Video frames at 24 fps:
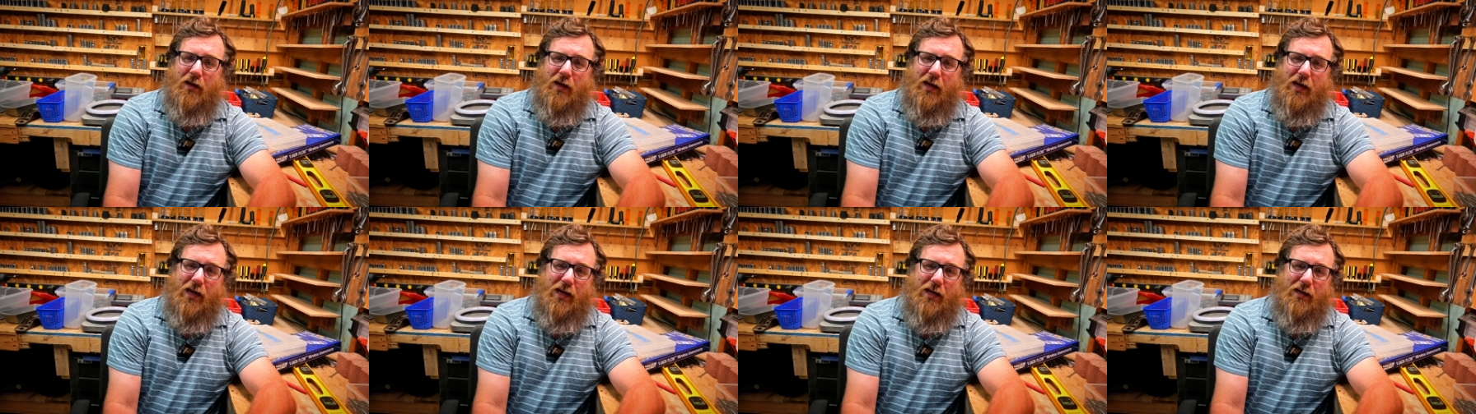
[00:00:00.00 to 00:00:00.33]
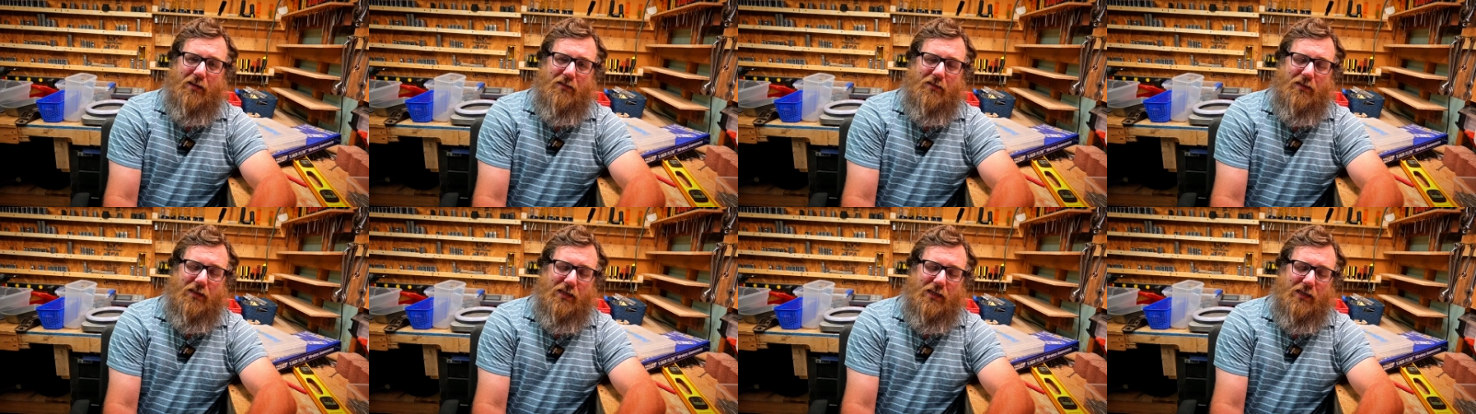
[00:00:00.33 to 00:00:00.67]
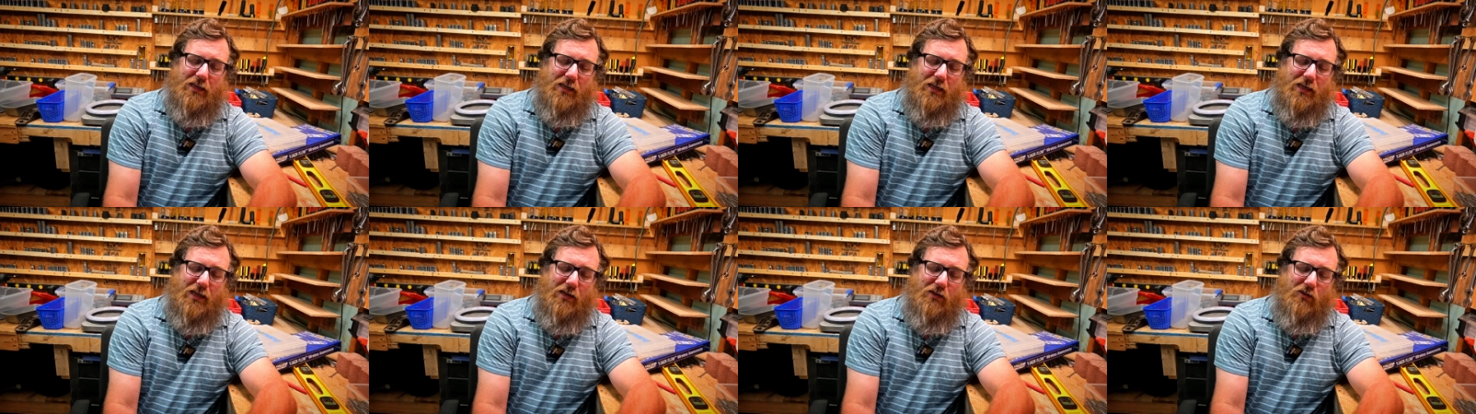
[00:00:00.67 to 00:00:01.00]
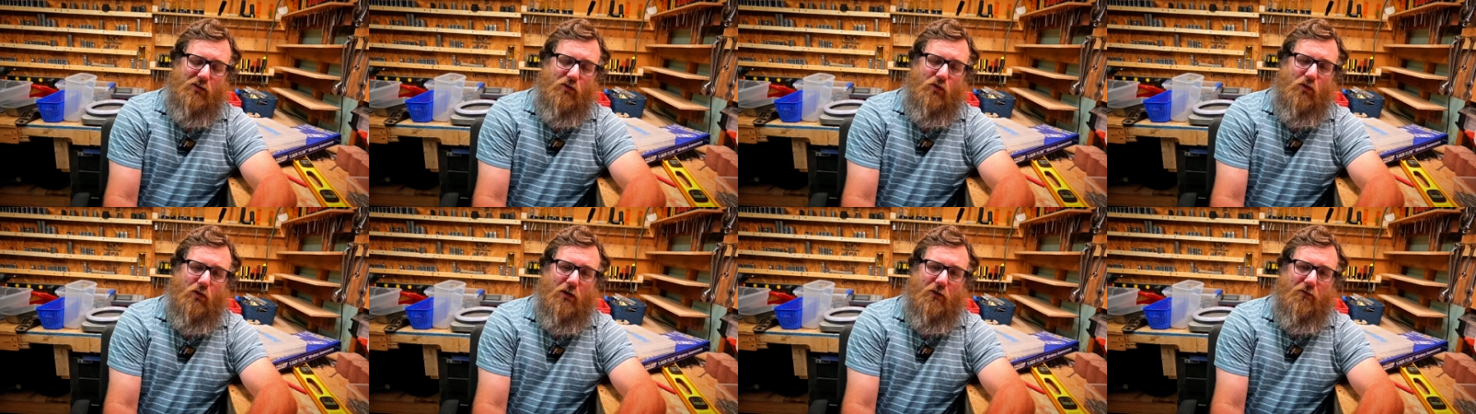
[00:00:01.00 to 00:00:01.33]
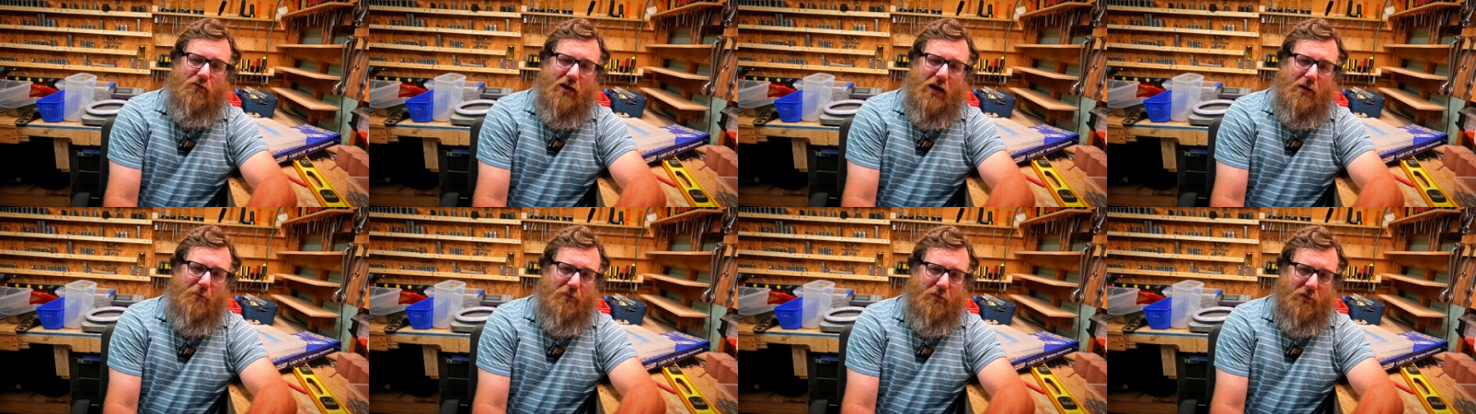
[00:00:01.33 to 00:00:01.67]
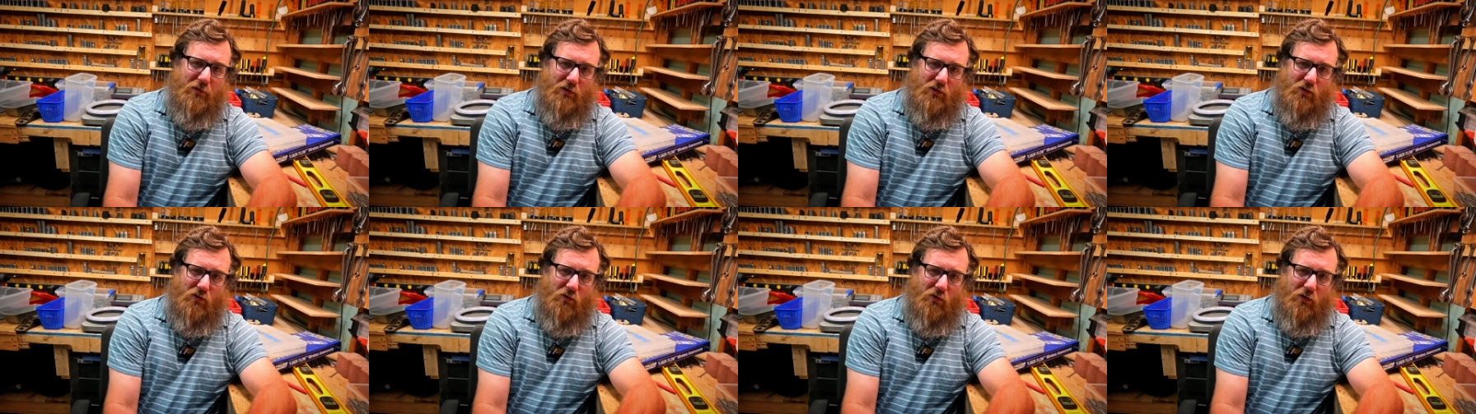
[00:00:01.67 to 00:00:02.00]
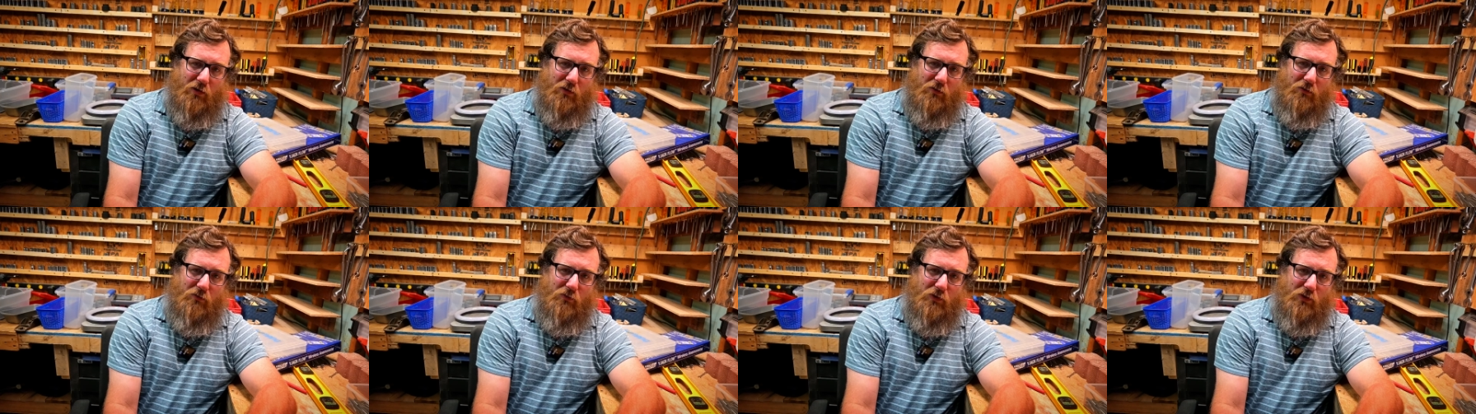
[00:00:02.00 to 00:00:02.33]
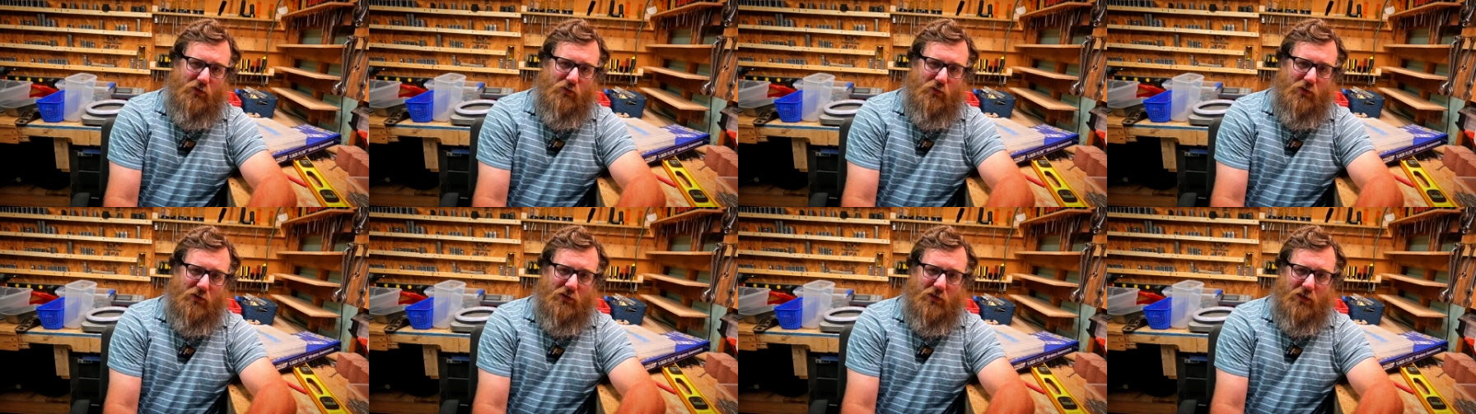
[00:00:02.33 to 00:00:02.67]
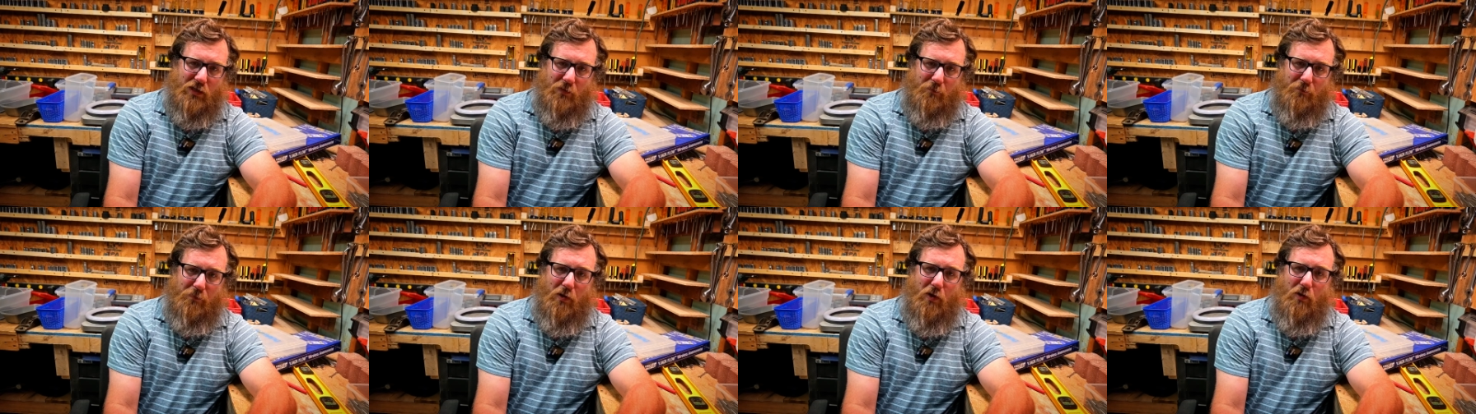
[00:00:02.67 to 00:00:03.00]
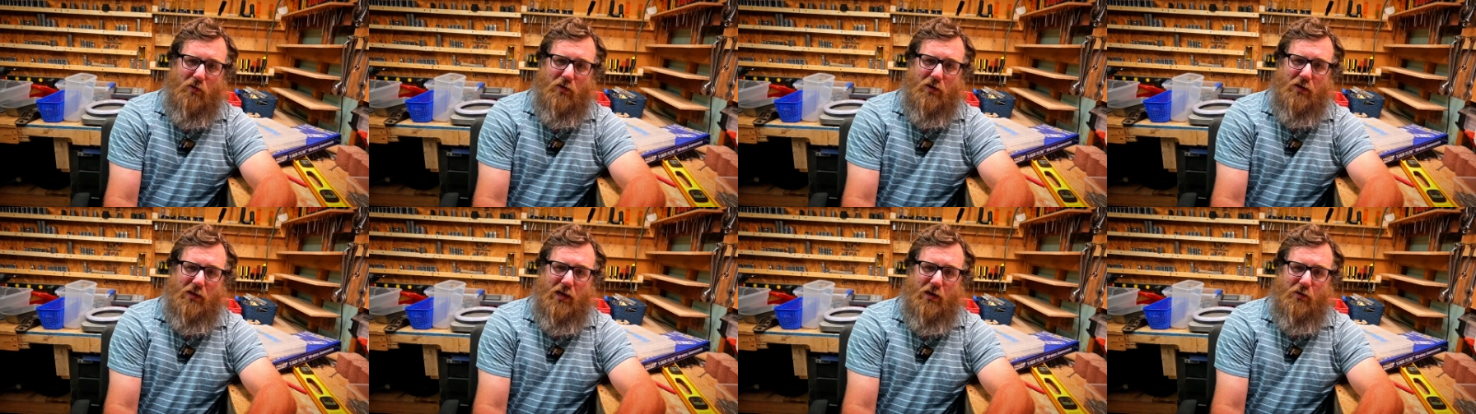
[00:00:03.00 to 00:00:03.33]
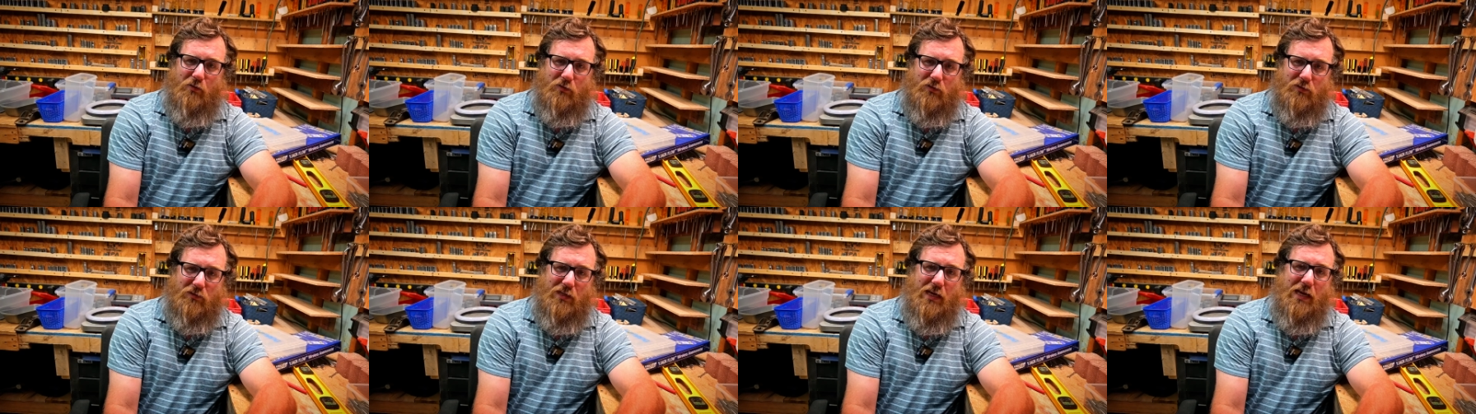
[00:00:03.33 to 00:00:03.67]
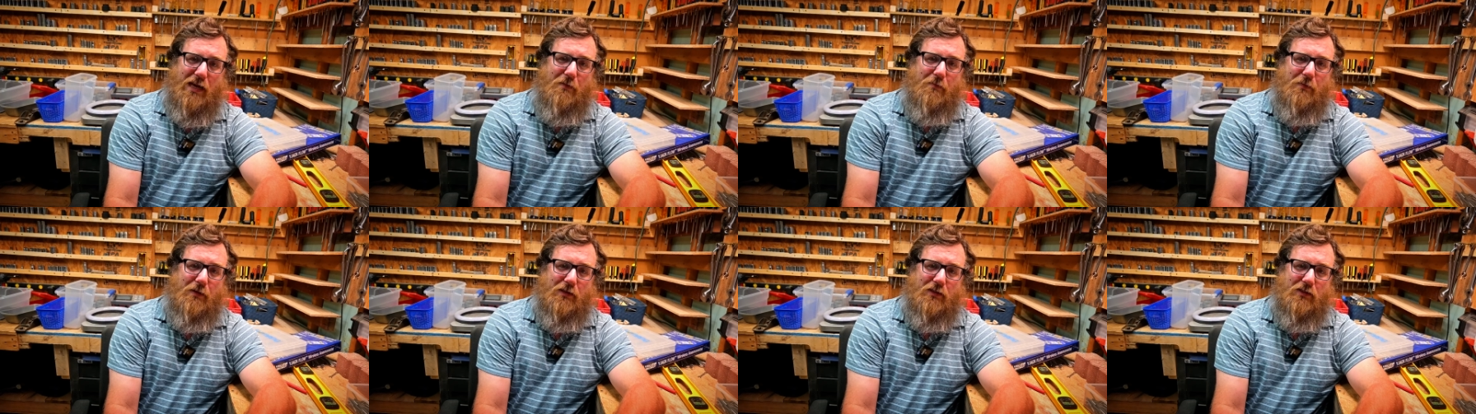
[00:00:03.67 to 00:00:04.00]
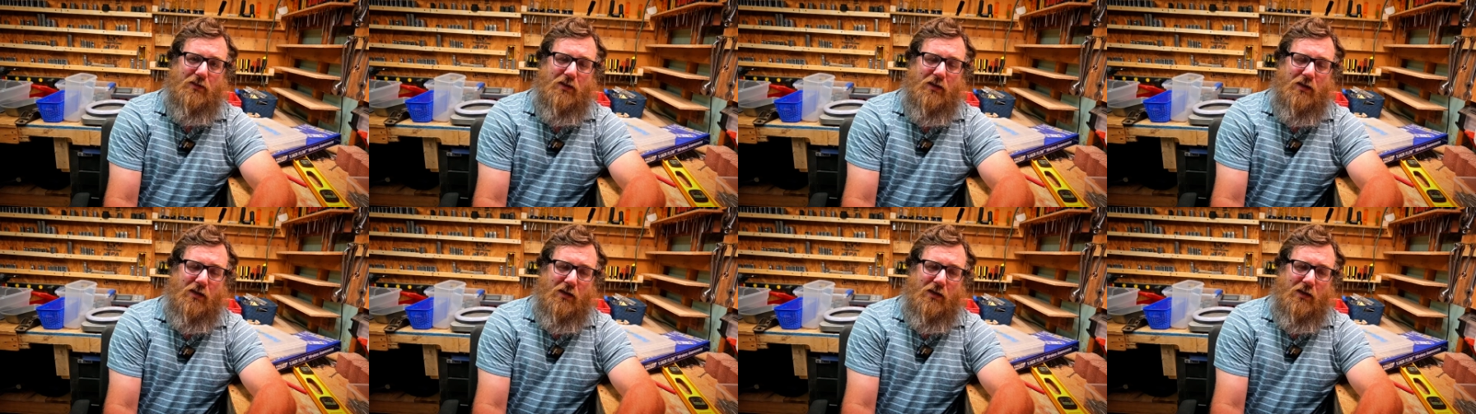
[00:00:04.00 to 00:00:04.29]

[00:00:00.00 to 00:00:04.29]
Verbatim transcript: and the indoor evaporator coil, which was the component that was damaged,